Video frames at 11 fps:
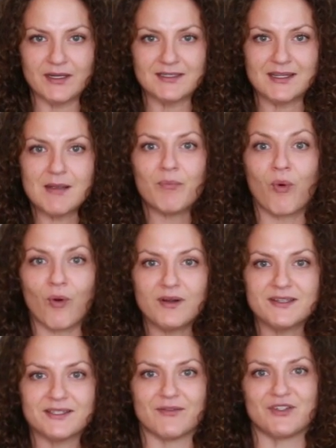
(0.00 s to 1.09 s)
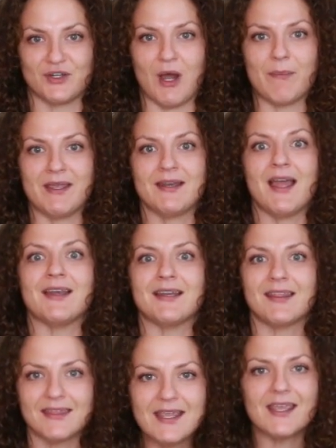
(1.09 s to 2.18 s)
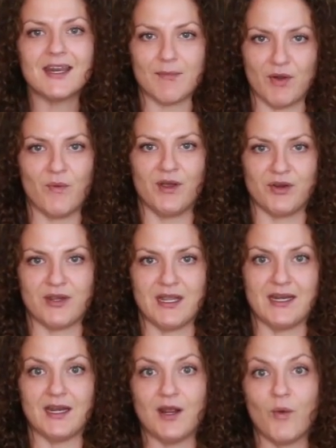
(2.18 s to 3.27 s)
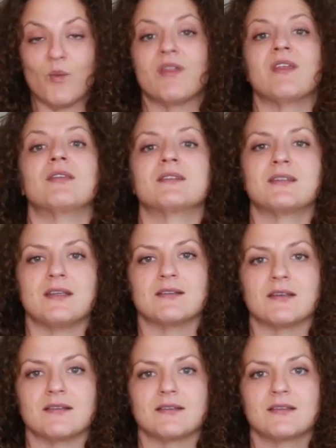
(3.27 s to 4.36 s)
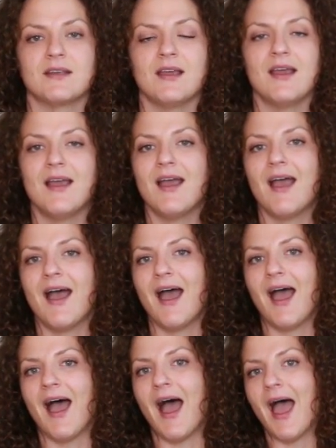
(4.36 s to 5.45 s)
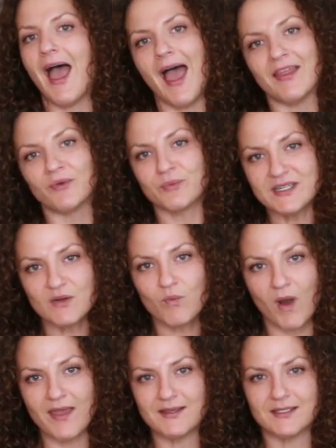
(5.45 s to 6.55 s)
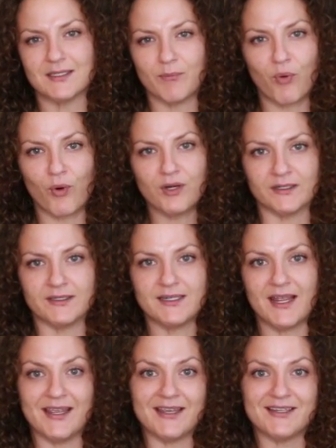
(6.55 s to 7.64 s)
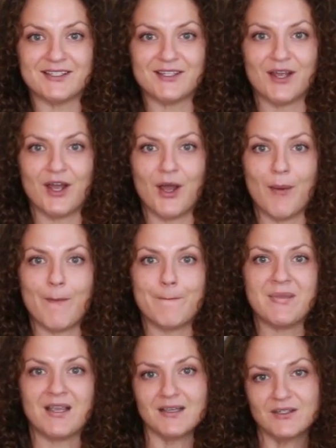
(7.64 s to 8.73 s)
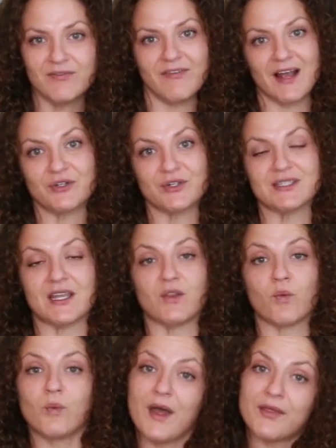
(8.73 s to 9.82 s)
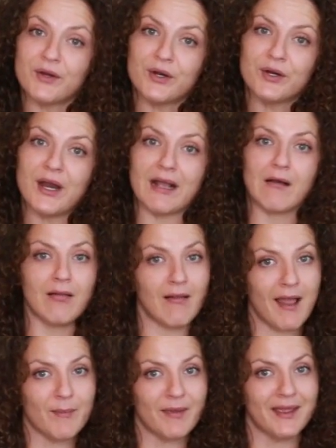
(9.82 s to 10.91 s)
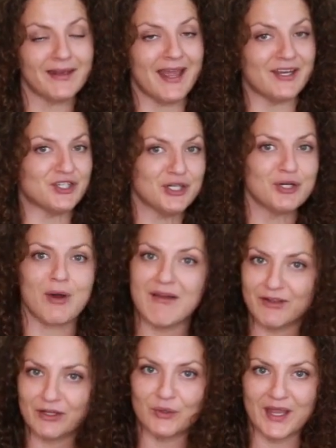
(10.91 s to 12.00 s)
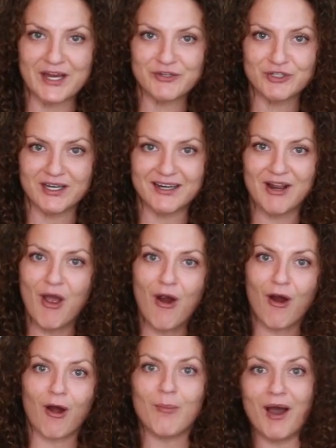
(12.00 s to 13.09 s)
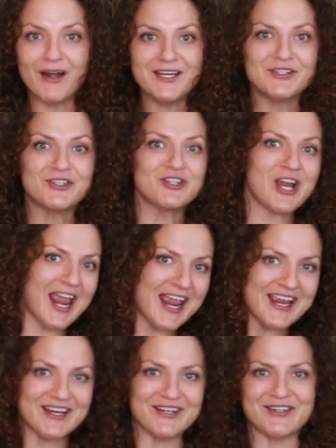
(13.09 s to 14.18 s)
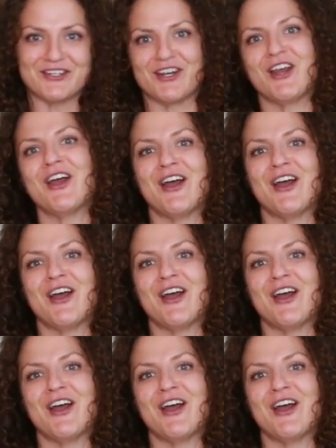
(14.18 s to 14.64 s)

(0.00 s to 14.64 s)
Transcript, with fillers: is the importance of stopping and thinking about what you're eating within the seasons. And the reason why this is important is because of factors like the weather and climate and geographic location, our bodies change